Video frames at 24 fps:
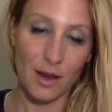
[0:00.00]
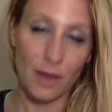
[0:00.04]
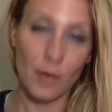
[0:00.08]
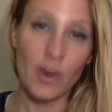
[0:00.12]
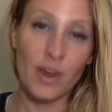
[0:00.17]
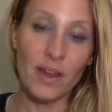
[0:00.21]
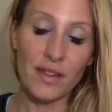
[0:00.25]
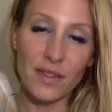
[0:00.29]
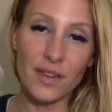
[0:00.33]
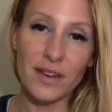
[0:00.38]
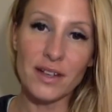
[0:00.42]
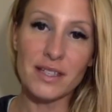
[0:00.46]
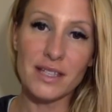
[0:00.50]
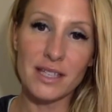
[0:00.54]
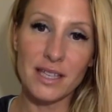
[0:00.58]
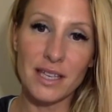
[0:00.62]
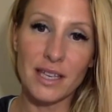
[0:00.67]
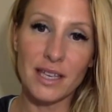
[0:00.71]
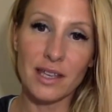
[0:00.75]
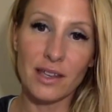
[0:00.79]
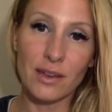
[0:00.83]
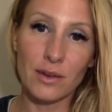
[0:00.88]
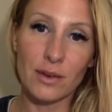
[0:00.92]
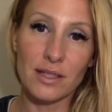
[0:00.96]
Well, they're
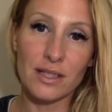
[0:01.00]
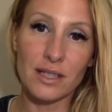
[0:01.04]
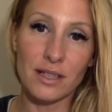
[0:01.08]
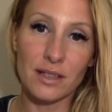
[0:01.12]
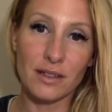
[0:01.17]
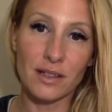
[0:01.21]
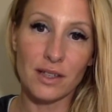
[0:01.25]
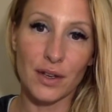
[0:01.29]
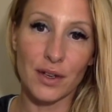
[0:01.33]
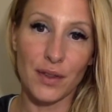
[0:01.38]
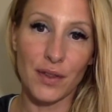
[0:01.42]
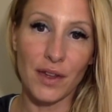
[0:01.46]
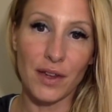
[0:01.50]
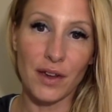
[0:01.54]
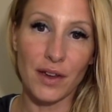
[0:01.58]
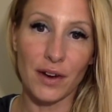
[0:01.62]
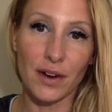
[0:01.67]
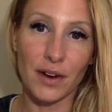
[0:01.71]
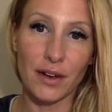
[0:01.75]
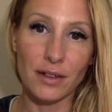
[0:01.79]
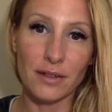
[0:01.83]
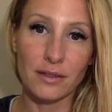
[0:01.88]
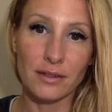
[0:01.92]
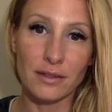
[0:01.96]
seeing you as a clear
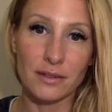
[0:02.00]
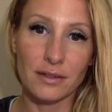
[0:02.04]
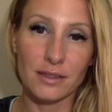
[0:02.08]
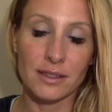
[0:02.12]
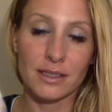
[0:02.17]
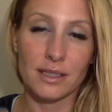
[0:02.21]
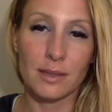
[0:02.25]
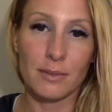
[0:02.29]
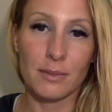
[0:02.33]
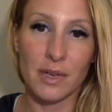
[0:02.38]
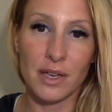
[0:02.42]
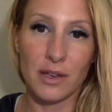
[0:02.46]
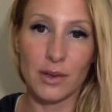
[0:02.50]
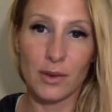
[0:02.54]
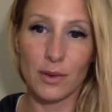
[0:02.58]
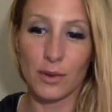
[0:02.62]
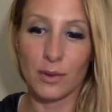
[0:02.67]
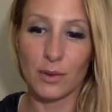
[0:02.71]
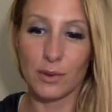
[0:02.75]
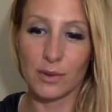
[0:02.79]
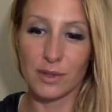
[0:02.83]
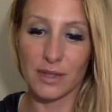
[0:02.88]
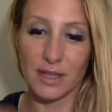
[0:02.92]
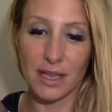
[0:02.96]
thinker, somebody
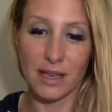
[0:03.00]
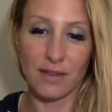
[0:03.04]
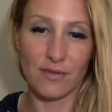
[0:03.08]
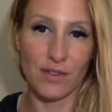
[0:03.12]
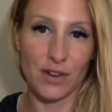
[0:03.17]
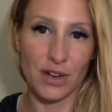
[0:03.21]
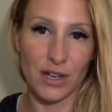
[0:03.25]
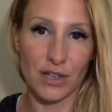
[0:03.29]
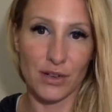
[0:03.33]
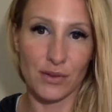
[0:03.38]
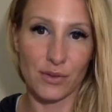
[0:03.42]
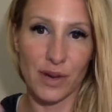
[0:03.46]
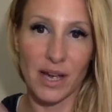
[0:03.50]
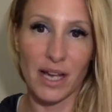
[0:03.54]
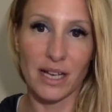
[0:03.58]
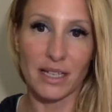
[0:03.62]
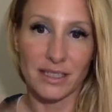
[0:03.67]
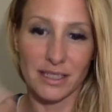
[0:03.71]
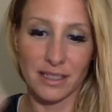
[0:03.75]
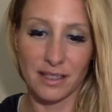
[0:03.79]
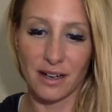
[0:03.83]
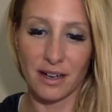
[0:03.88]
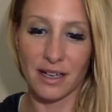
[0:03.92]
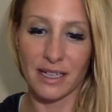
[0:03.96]
who's like very
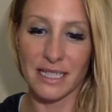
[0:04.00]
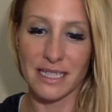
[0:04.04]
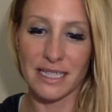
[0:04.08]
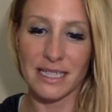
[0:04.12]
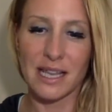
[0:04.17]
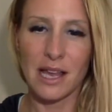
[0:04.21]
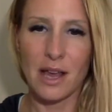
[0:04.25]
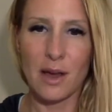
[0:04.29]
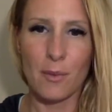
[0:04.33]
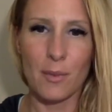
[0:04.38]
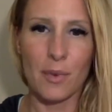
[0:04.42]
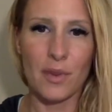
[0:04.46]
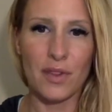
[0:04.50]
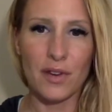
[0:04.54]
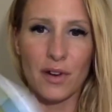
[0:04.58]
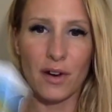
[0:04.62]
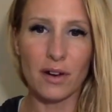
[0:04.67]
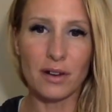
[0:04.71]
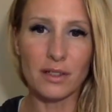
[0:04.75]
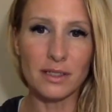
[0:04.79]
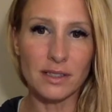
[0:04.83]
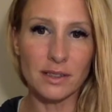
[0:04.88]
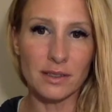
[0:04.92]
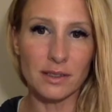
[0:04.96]
direct and honest, but they're
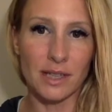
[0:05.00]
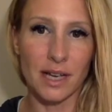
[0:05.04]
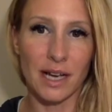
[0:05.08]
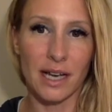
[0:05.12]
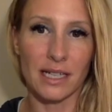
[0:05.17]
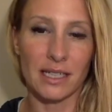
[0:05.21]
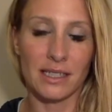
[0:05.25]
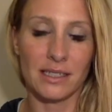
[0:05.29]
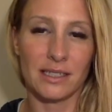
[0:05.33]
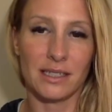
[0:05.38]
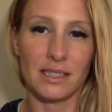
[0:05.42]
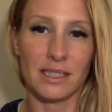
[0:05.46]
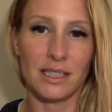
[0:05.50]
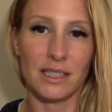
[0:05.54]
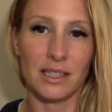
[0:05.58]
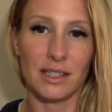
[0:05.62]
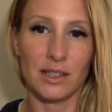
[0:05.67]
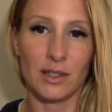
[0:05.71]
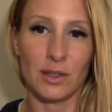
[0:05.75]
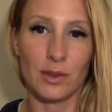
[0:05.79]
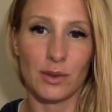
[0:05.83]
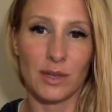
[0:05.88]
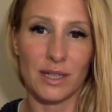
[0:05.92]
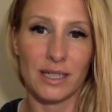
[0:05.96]
also kind of seeing
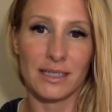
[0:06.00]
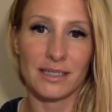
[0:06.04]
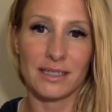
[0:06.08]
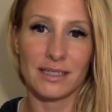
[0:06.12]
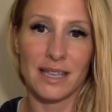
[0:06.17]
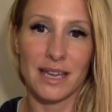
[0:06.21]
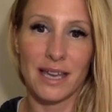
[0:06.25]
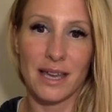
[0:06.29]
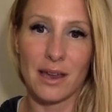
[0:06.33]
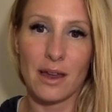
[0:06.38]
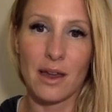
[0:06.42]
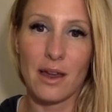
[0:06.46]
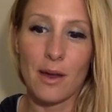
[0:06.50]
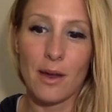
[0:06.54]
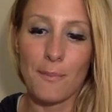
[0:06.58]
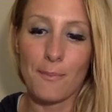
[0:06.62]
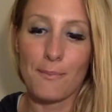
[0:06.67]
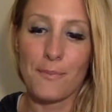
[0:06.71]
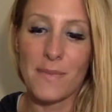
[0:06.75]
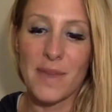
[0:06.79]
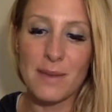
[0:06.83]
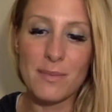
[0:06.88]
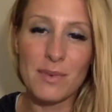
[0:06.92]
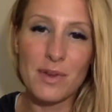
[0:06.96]
you as like
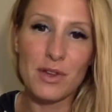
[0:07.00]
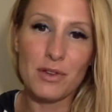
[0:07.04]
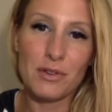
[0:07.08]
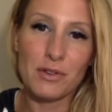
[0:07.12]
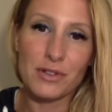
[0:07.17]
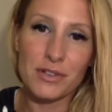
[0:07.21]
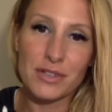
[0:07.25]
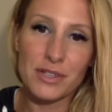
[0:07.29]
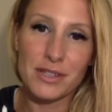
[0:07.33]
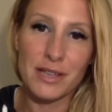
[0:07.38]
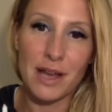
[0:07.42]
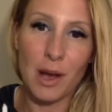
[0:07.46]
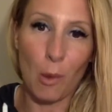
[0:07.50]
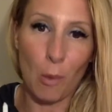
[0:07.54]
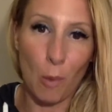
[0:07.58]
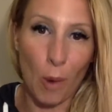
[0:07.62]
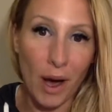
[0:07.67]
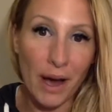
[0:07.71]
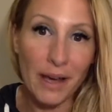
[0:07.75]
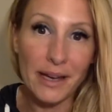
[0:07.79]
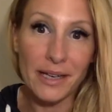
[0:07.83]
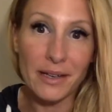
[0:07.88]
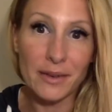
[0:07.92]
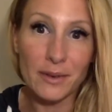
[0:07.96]
maybe you're just not
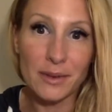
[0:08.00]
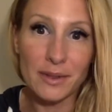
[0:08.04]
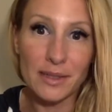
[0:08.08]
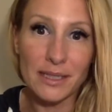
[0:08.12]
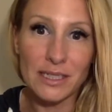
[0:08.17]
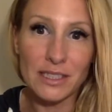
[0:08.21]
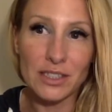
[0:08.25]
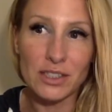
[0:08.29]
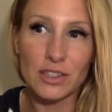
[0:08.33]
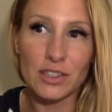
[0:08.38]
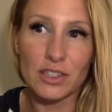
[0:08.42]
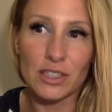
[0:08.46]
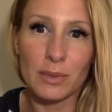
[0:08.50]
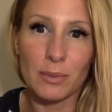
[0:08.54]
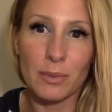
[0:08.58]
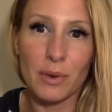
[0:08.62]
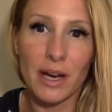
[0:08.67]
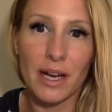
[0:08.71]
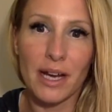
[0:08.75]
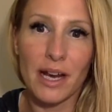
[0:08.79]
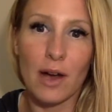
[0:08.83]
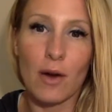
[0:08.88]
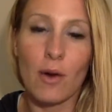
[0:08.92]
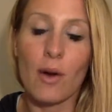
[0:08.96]
wanting a relationship
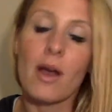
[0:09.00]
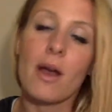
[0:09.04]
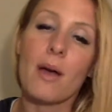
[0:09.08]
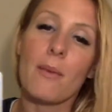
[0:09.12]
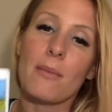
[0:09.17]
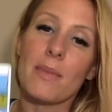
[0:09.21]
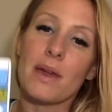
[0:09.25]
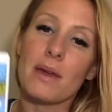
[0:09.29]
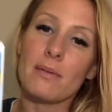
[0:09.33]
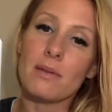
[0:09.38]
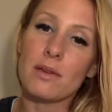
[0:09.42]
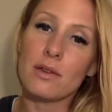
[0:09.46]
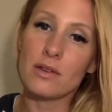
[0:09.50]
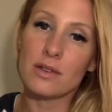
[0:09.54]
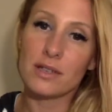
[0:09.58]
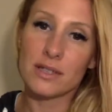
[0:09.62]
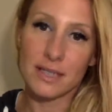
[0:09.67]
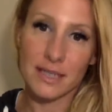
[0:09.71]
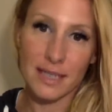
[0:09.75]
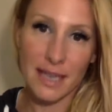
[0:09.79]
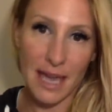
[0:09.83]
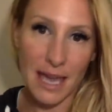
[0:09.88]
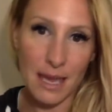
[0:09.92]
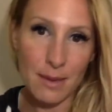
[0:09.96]
right now. Maybe you
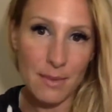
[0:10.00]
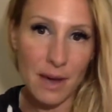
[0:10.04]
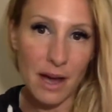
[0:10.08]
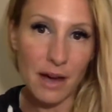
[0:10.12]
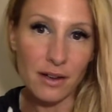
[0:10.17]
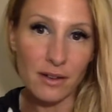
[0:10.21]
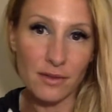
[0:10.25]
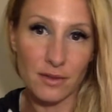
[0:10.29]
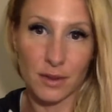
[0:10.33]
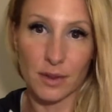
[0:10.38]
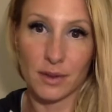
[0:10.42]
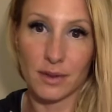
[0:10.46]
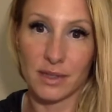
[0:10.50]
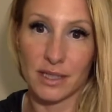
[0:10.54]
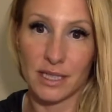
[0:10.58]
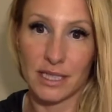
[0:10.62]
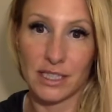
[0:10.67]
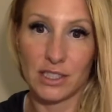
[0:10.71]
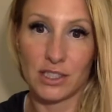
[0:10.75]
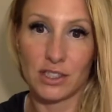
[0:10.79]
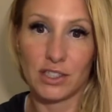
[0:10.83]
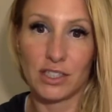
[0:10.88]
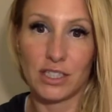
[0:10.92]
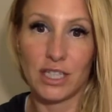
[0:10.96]
just came out of a
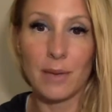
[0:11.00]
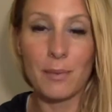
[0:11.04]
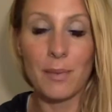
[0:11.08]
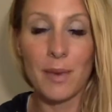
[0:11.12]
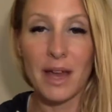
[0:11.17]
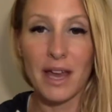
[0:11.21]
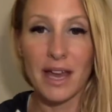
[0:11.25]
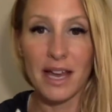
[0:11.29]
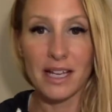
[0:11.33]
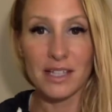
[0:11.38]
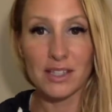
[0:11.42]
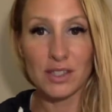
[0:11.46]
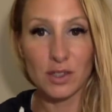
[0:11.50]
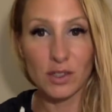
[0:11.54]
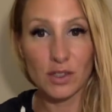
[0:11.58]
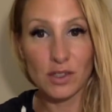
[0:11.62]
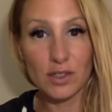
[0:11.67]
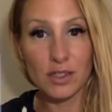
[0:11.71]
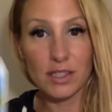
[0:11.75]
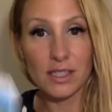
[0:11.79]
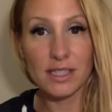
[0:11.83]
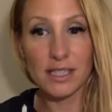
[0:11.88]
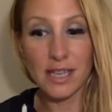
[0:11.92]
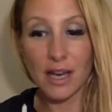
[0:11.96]
relationship and so
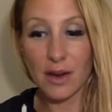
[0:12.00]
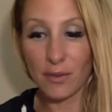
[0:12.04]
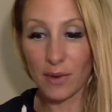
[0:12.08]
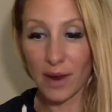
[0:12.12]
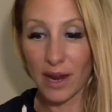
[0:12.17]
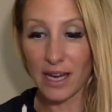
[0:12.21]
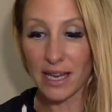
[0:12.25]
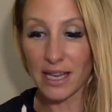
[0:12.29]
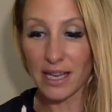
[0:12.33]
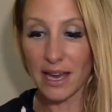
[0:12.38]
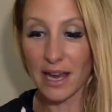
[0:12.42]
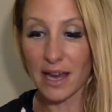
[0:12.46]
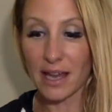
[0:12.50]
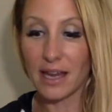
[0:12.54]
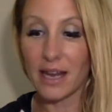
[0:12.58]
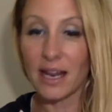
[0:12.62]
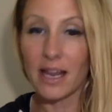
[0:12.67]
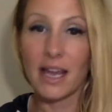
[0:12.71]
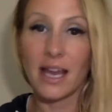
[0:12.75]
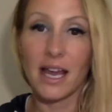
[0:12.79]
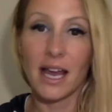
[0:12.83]
you're just not ready yet.